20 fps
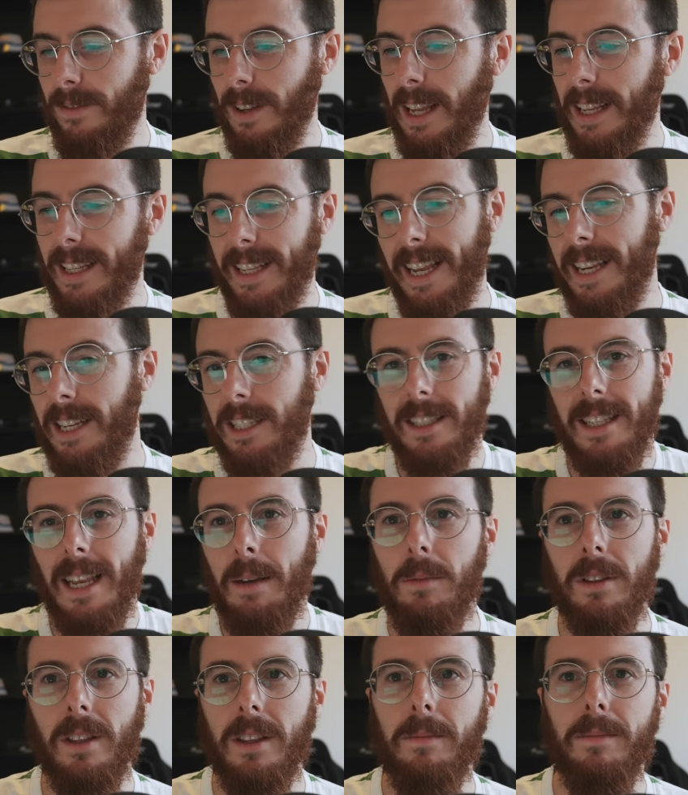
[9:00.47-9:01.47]
Again, it's
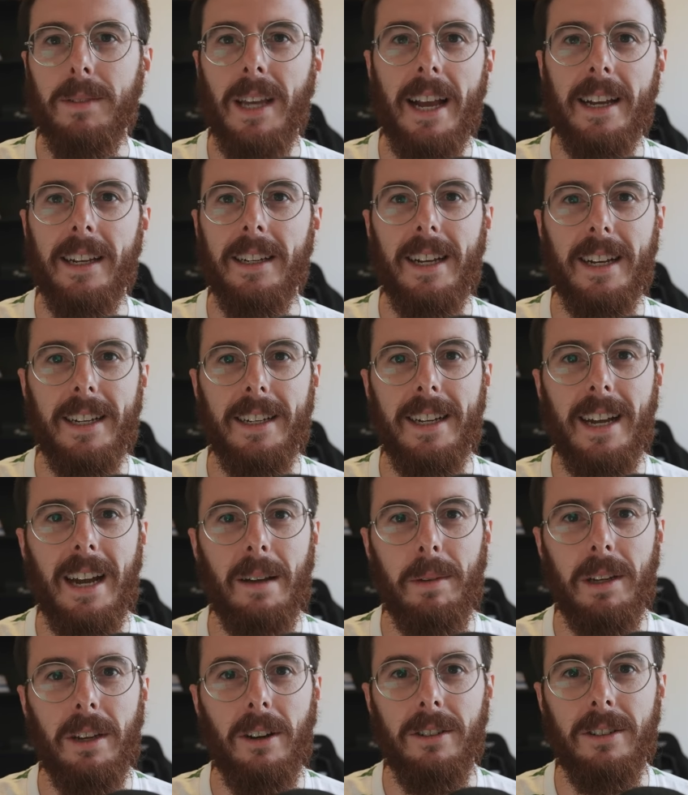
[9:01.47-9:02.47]
same with the Taka
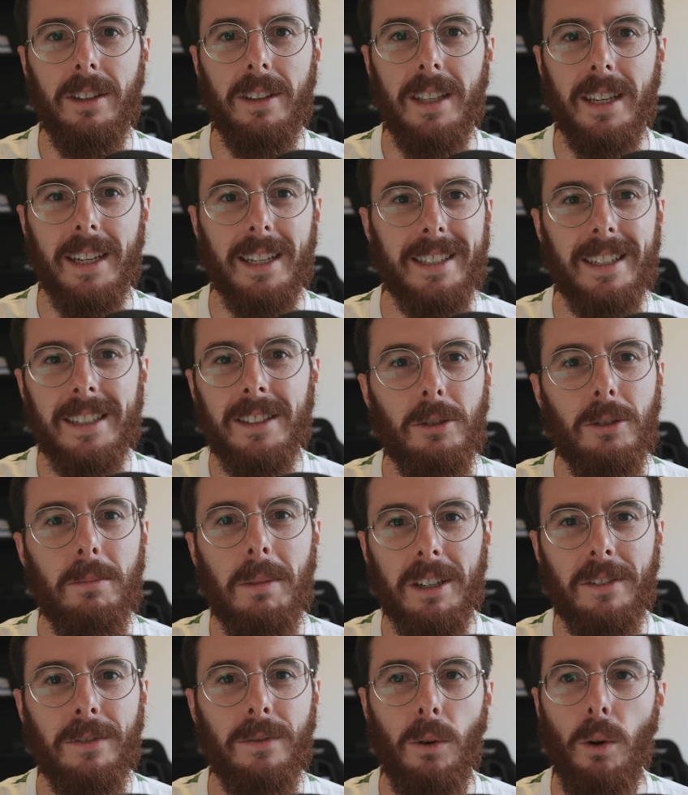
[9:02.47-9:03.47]
Nakagami Honda thing. It do
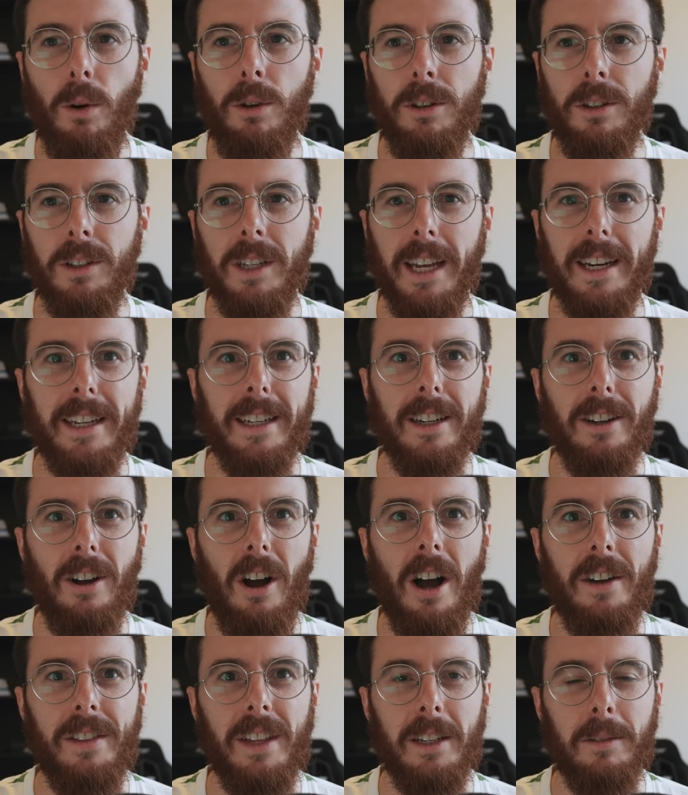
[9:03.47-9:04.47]
much for you getting a
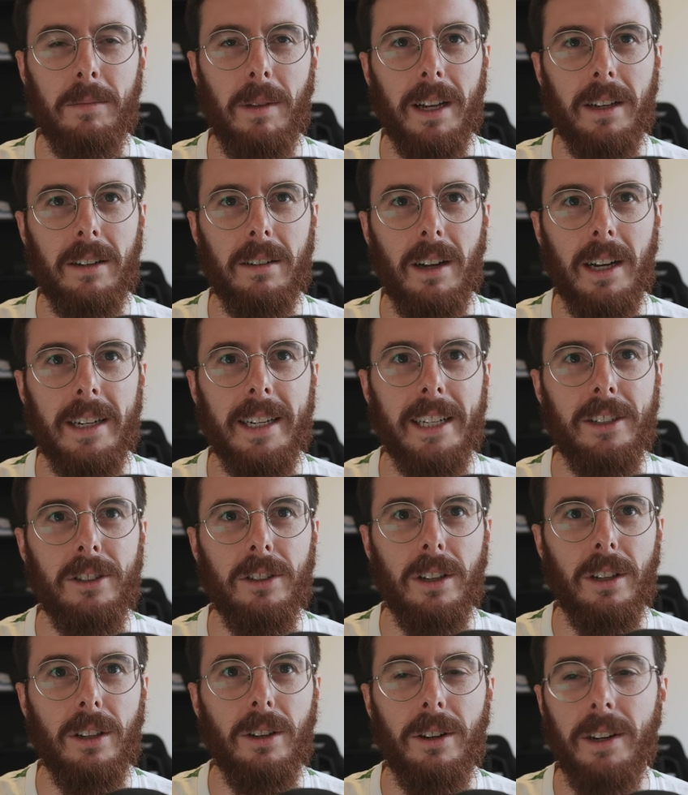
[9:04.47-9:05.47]
guy in there that's like, I need you
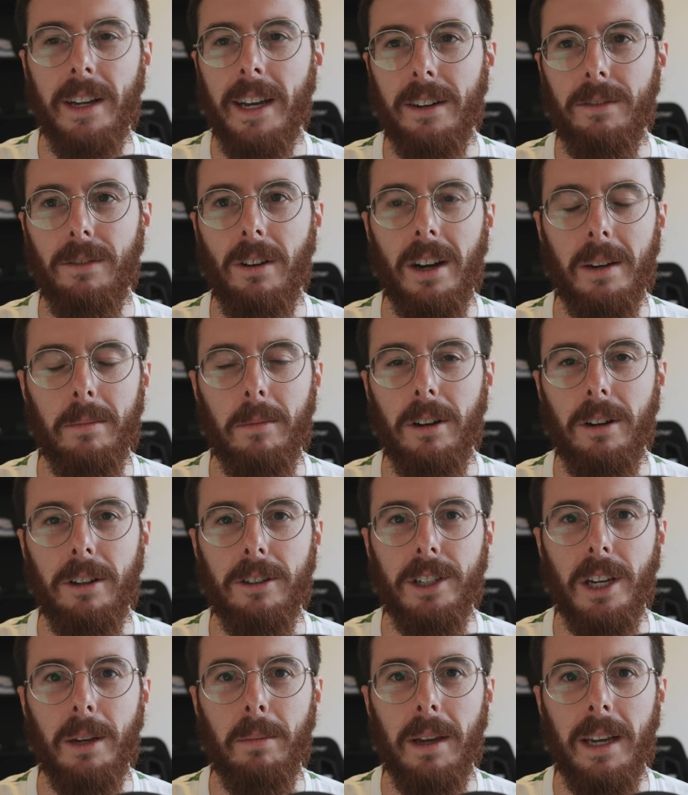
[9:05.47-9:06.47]
to learn how to ride a
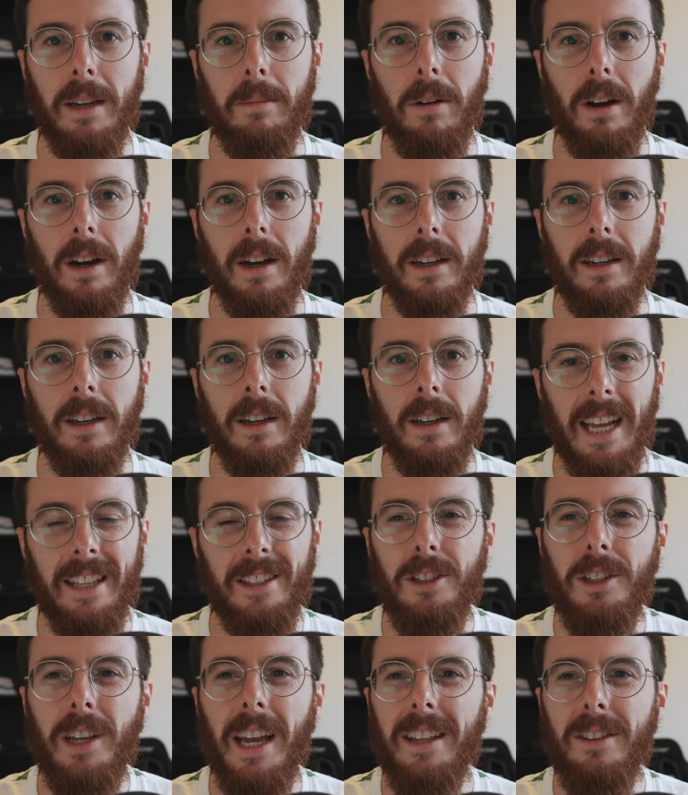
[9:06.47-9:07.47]
MotoGP bike.
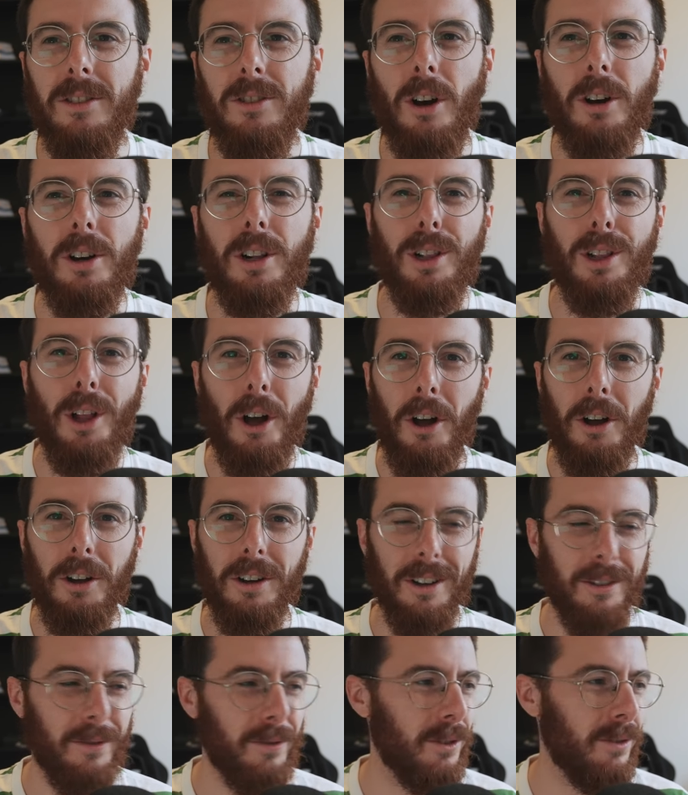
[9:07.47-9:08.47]
And you get not a
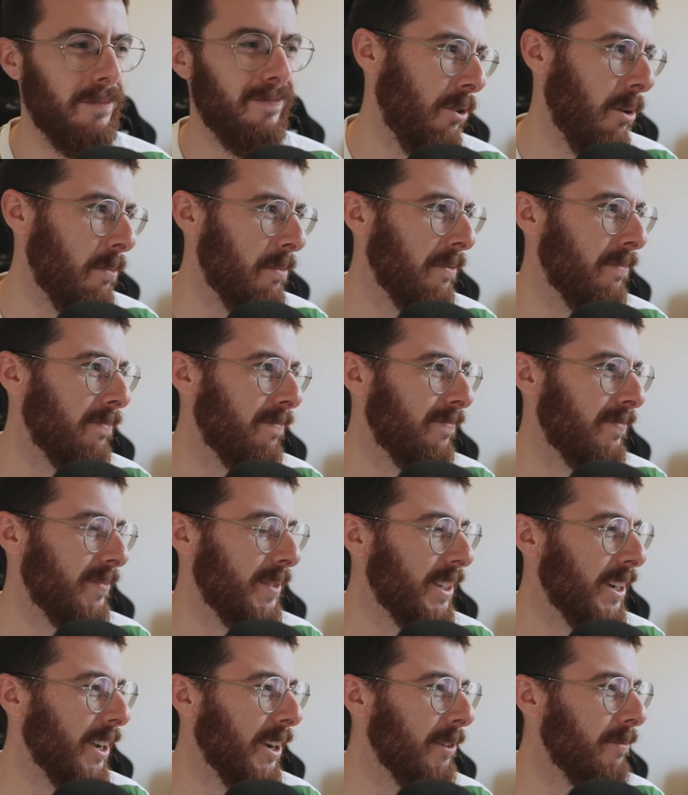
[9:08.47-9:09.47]
lot of proper,
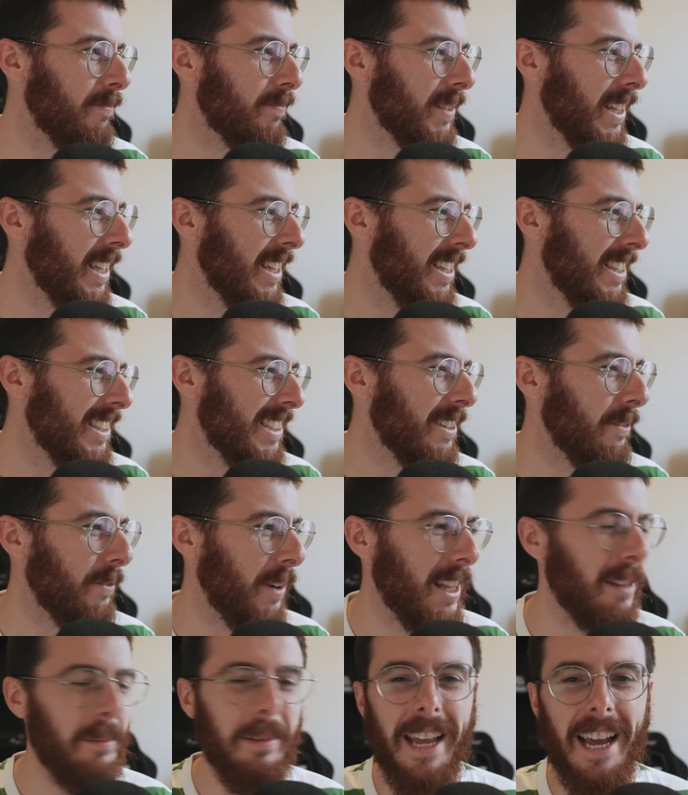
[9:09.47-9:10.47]
you know,
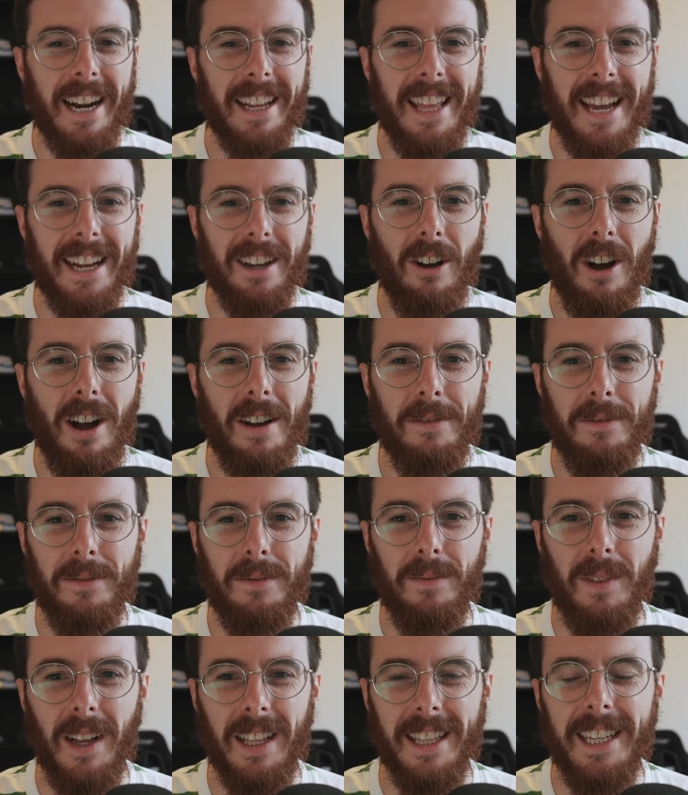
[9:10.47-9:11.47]
development out of that guy,
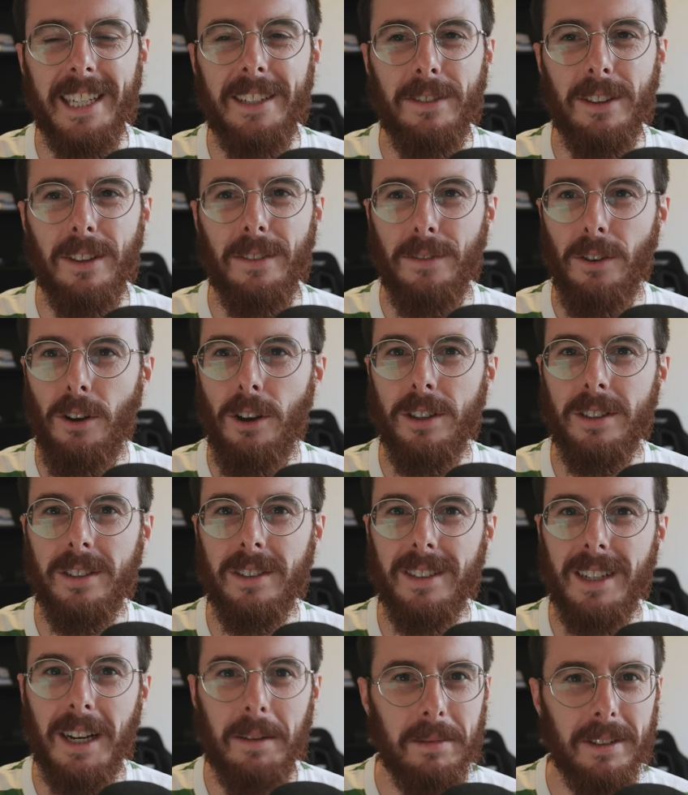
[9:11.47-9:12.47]
at least for the
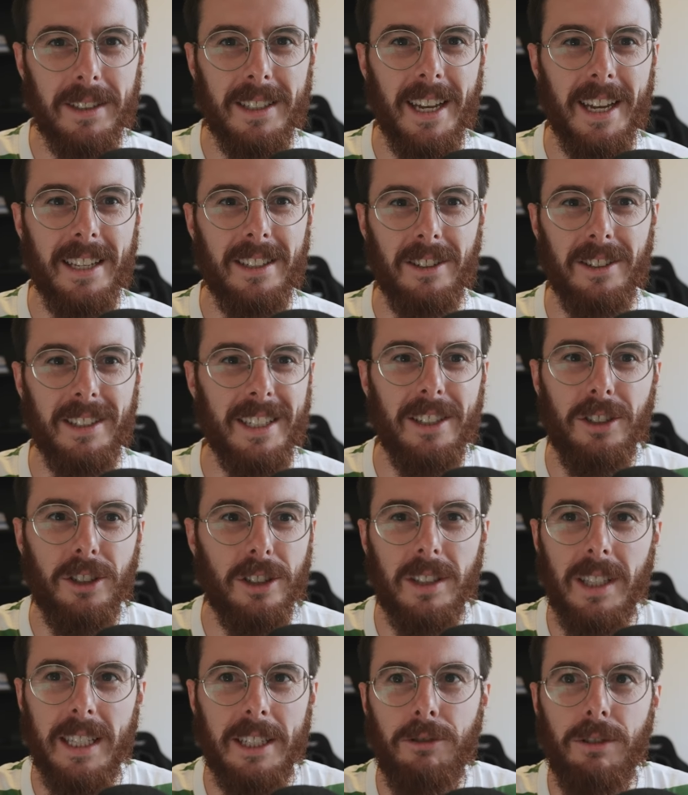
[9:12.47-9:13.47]
first couple of tests, because he's
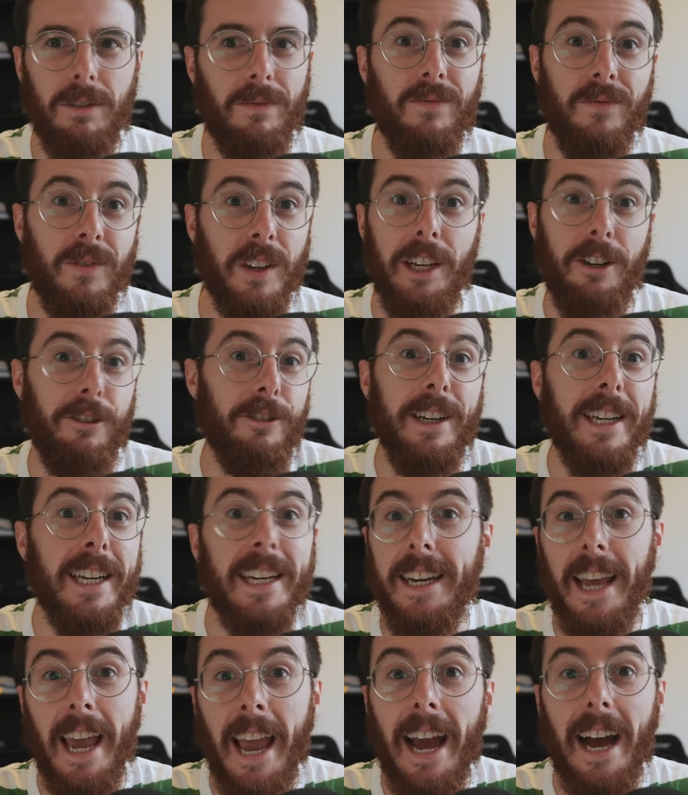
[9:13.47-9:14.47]
just literally figuring
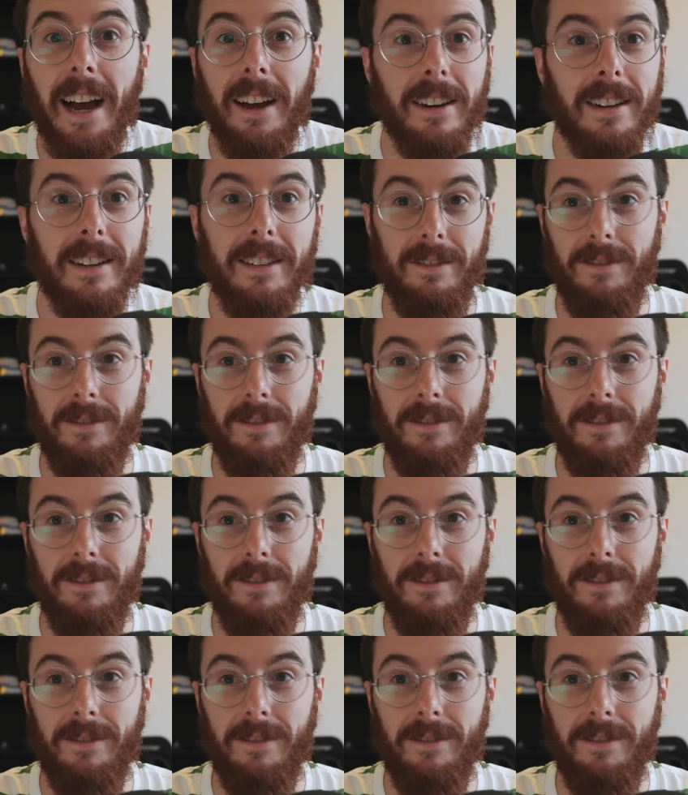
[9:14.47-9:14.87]
it out.